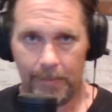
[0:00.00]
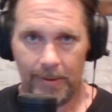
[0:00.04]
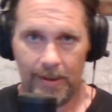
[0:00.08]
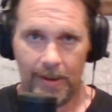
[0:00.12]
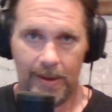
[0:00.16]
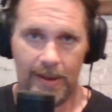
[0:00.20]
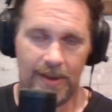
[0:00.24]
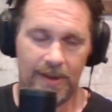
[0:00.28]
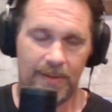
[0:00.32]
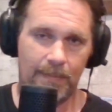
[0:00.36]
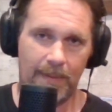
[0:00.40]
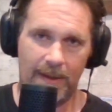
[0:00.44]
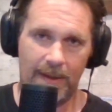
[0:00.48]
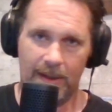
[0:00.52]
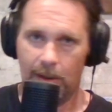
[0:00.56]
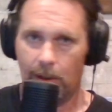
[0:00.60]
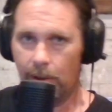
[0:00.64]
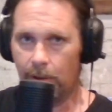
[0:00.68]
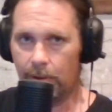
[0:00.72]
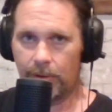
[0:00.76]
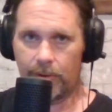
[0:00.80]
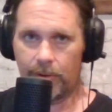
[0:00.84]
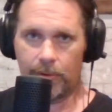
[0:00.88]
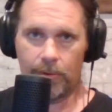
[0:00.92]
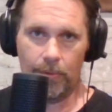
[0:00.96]
It's been
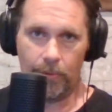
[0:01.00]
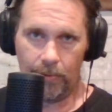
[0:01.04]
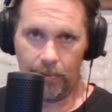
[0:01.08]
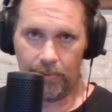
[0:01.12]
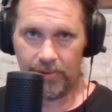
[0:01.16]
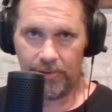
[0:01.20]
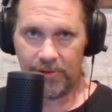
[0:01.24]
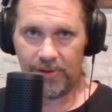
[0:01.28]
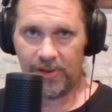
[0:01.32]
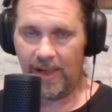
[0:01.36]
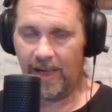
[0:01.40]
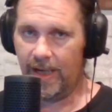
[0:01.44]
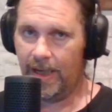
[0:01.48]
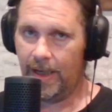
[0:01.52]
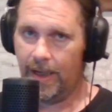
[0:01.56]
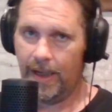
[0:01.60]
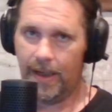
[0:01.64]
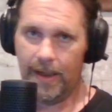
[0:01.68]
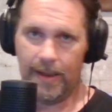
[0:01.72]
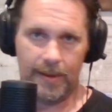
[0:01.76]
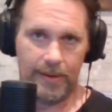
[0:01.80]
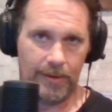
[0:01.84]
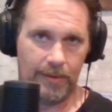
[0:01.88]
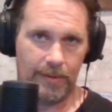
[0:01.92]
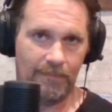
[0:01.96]
articles
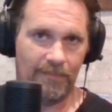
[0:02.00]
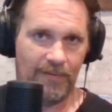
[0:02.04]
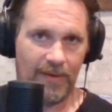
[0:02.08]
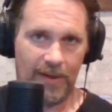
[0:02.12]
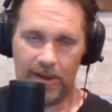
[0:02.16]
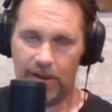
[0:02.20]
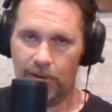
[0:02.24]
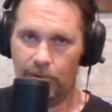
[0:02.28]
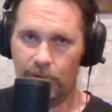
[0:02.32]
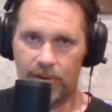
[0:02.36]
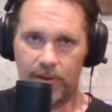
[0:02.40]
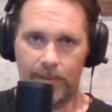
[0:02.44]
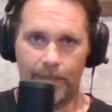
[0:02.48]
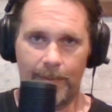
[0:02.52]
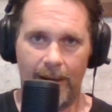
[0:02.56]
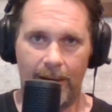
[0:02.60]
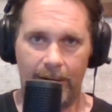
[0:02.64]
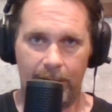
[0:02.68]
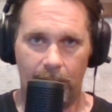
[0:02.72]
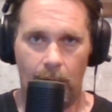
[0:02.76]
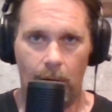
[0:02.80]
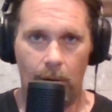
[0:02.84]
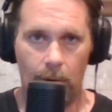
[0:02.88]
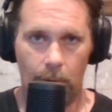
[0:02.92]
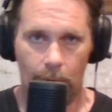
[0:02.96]
and videos about
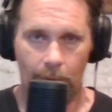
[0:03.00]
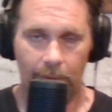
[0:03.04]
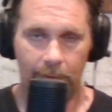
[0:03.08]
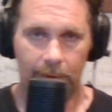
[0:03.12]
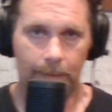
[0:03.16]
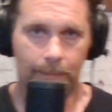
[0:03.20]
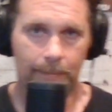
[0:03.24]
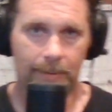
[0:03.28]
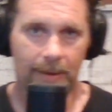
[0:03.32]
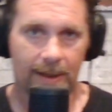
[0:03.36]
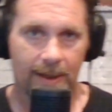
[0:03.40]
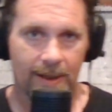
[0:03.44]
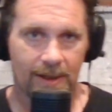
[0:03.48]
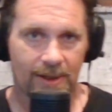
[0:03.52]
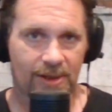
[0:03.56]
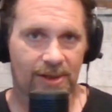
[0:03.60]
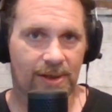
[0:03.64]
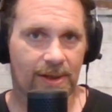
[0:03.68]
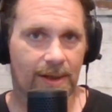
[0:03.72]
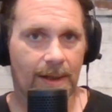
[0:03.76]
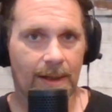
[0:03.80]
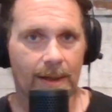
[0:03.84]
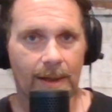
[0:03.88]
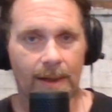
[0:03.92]
it all over the place.